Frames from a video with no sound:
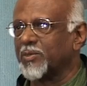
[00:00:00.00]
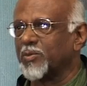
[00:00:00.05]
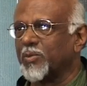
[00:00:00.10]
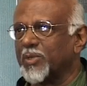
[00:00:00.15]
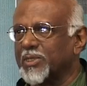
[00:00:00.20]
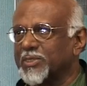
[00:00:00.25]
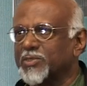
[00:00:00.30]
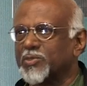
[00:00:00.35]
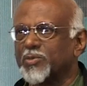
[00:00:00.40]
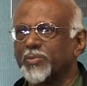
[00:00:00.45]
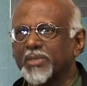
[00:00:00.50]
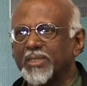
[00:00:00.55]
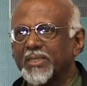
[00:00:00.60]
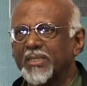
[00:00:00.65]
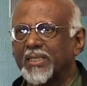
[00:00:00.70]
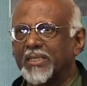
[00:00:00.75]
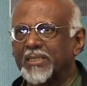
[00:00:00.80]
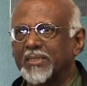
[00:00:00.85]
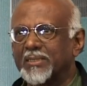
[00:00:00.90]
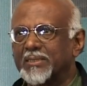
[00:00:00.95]
wants to be
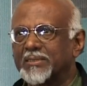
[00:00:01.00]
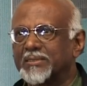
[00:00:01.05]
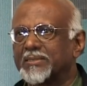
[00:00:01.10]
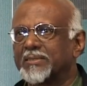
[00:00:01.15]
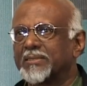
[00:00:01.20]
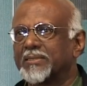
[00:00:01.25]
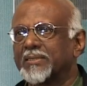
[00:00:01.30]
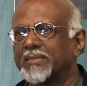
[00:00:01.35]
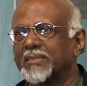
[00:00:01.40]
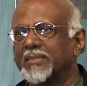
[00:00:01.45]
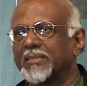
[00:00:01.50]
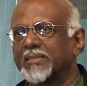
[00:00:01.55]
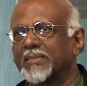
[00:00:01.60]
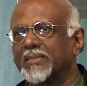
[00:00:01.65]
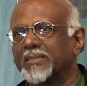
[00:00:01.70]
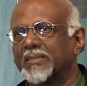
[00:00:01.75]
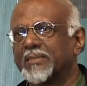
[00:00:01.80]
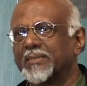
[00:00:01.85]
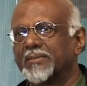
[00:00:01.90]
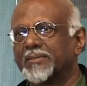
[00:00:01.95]
the artist
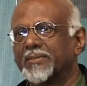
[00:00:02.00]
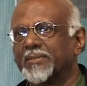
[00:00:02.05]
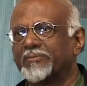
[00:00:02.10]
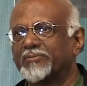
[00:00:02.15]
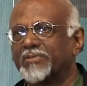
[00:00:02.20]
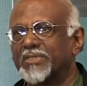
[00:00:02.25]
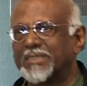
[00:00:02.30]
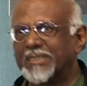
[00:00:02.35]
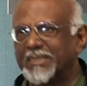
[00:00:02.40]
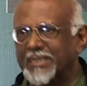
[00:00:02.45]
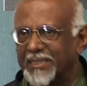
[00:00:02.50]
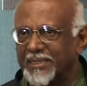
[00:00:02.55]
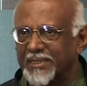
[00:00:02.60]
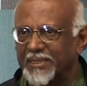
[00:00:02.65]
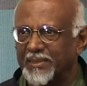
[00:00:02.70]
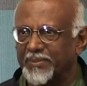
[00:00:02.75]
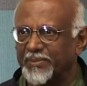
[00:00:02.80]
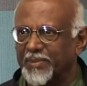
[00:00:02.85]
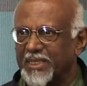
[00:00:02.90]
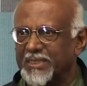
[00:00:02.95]
visiting
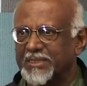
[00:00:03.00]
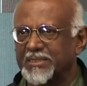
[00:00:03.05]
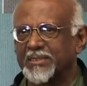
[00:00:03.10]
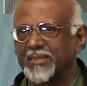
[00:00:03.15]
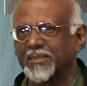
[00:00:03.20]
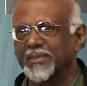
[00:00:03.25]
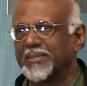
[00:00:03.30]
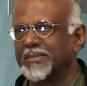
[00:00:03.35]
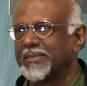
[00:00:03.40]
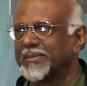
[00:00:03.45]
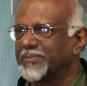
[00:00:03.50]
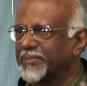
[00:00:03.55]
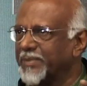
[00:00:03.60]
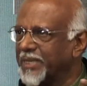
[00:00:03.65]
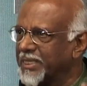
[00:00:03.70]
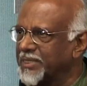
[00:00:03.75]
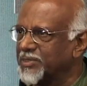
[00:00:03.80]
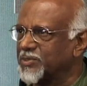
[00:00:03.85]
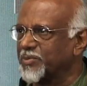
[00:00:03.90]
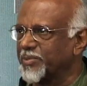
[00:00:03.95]
the master
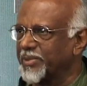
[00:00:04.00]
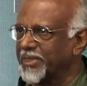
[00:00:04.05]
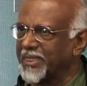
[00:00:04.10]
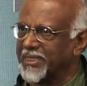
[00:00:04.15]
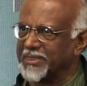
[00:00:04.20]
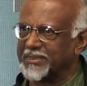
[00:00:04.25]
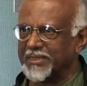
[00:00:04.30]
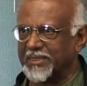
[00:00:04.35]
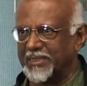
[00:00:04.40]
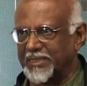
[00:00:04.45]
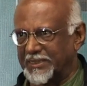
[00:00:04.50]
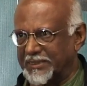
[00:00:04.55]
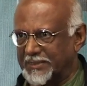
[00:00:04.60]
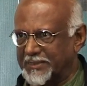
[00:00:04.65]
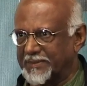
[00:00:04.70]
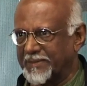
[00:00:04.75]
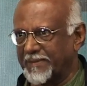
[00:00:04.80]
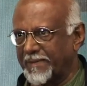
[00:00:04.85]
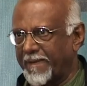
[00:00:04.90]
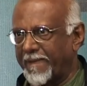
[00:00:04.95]
begins to be less and
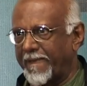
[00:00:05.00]
less.